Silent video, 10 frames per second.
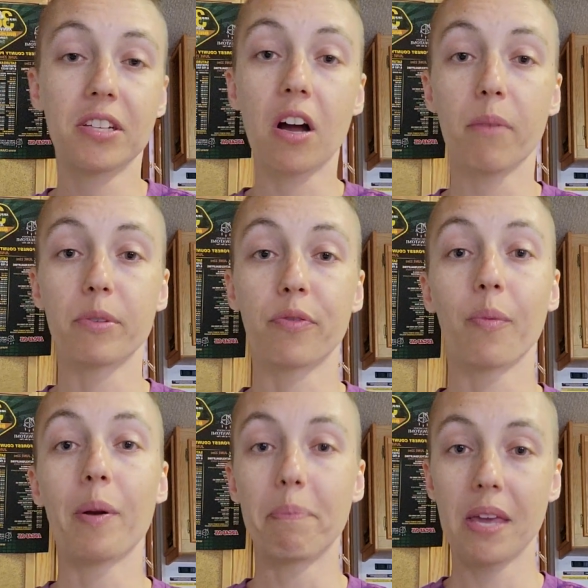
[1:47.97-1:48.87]
comes from
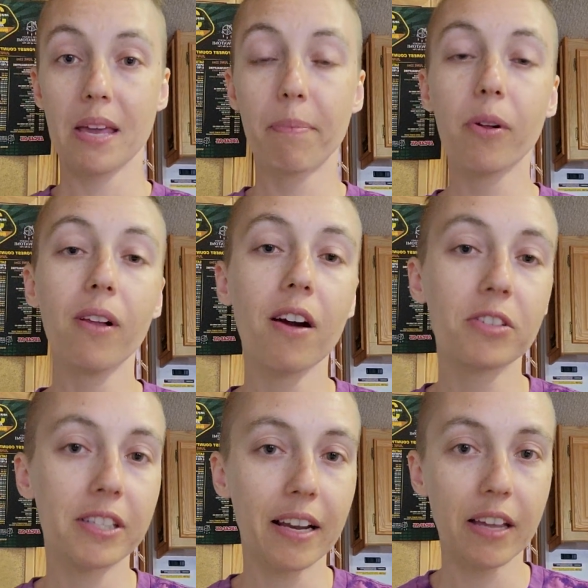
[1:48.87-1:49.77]
when people are
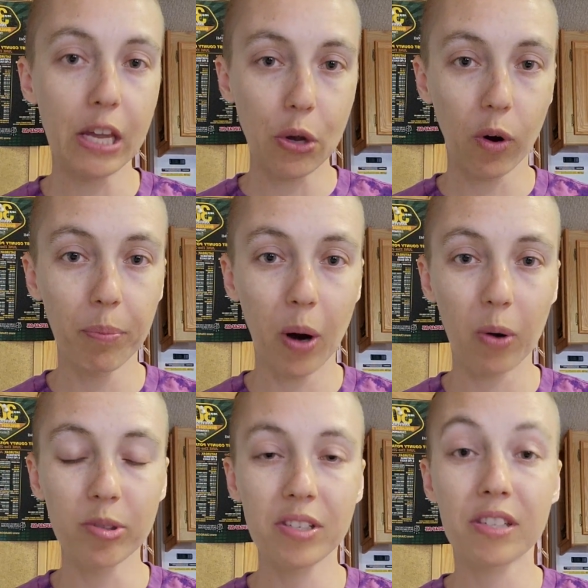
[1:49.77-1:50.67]
sending your
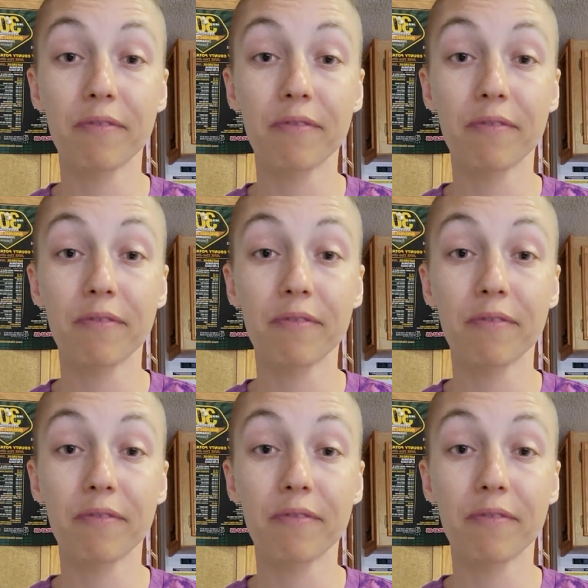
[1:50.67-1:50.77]
posts